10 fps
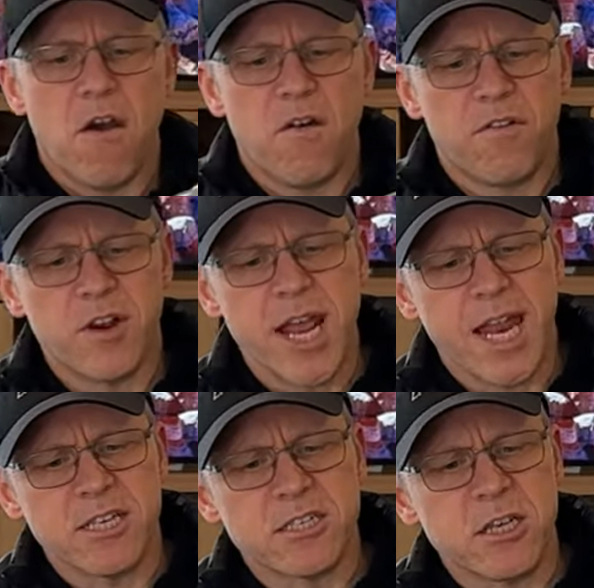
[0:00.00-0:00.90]
for an
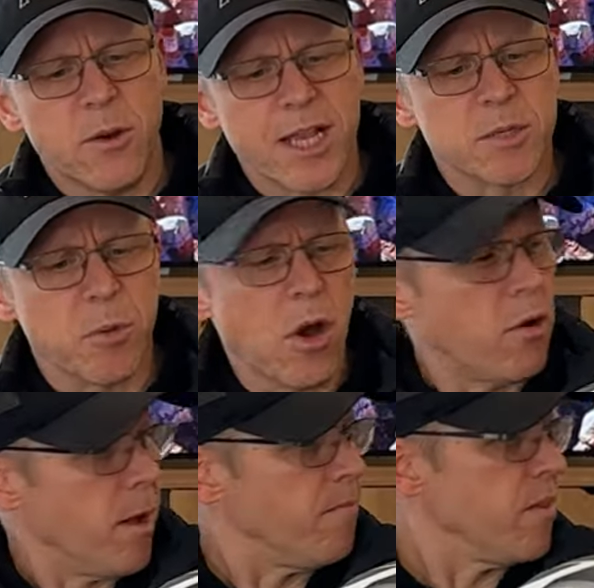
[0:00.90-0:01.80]
LS2
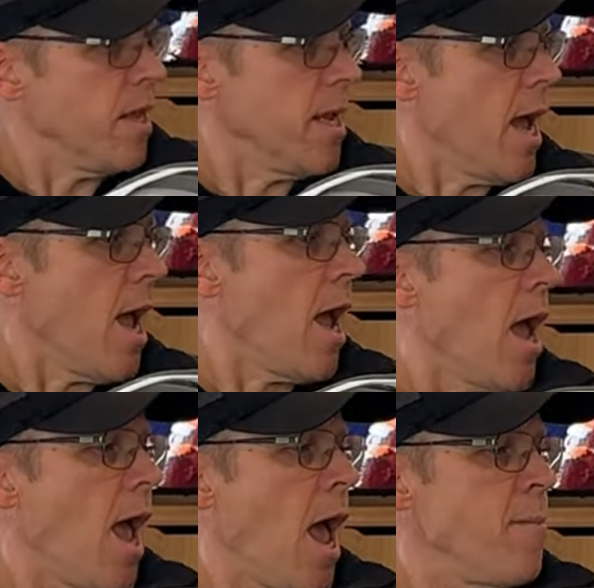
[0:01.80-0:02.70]
Explorer, the
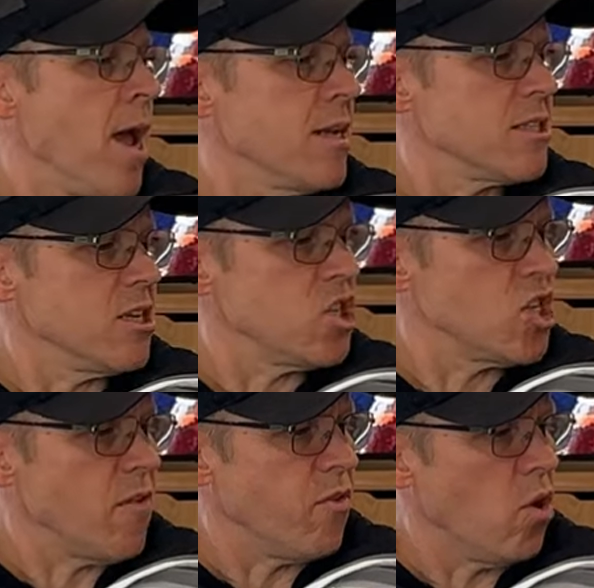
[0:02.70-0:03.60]

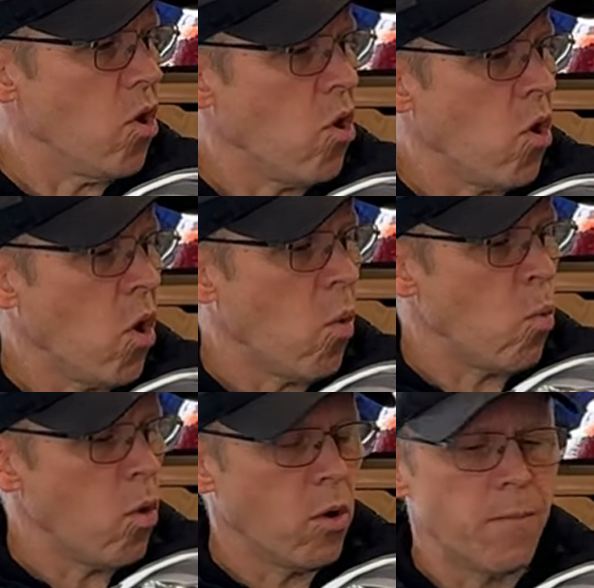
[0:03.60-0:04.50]

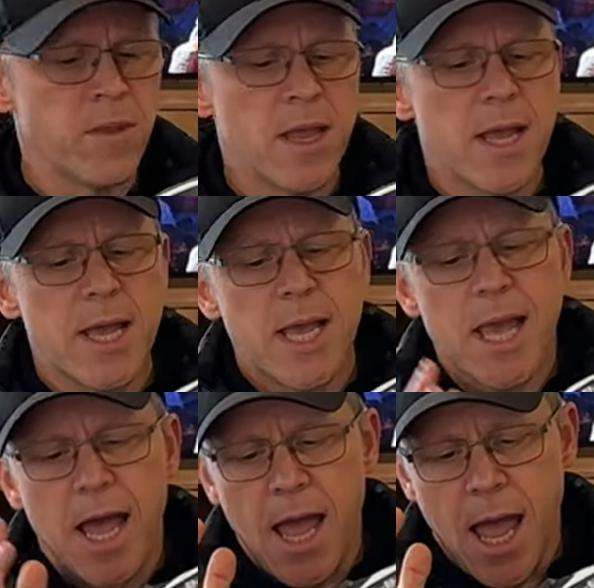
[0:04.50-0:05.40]
MX701.
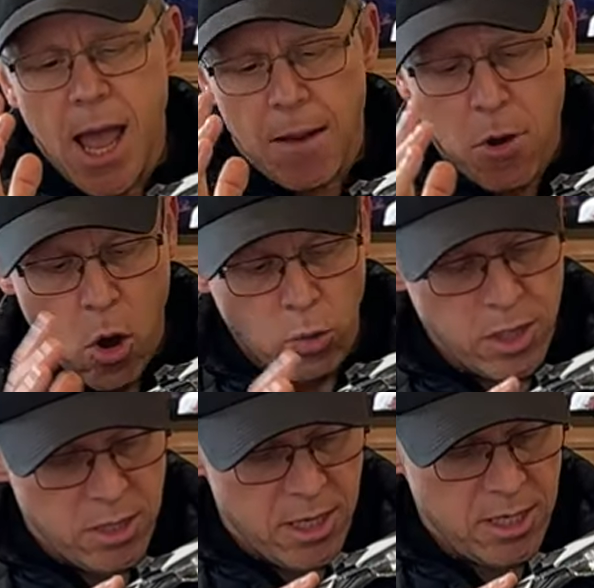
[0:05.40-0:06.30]
I'm
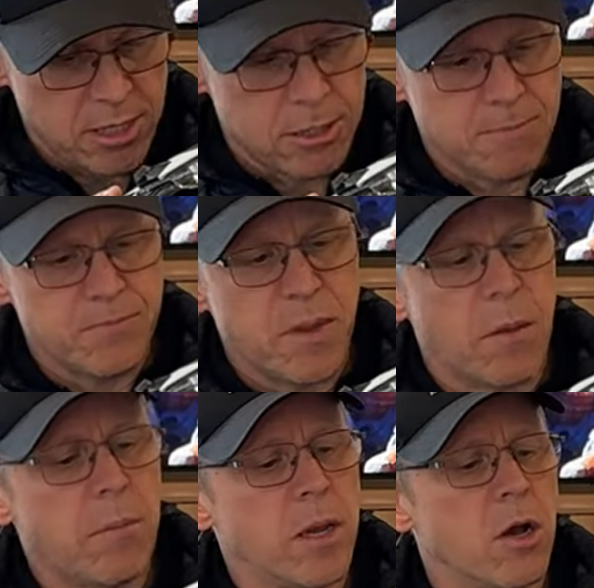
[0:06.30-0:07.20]
holding this
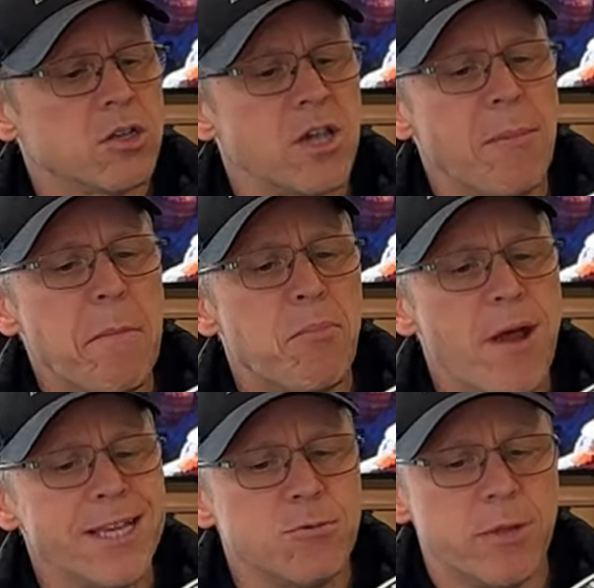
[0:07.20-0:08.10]
because I'm
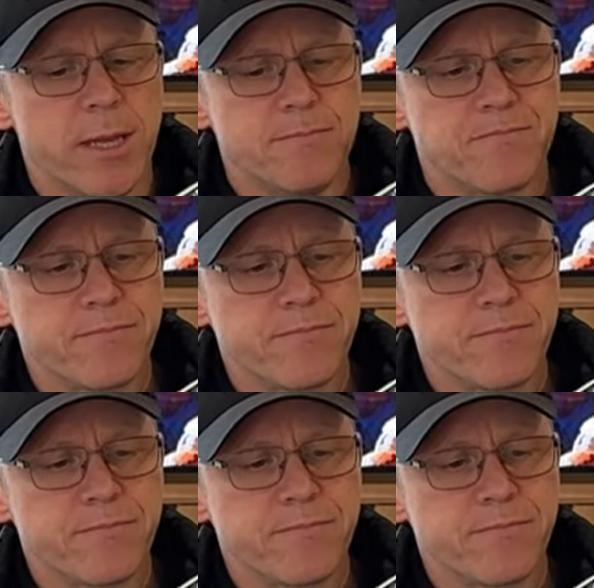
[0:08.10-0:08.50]
impressed with it.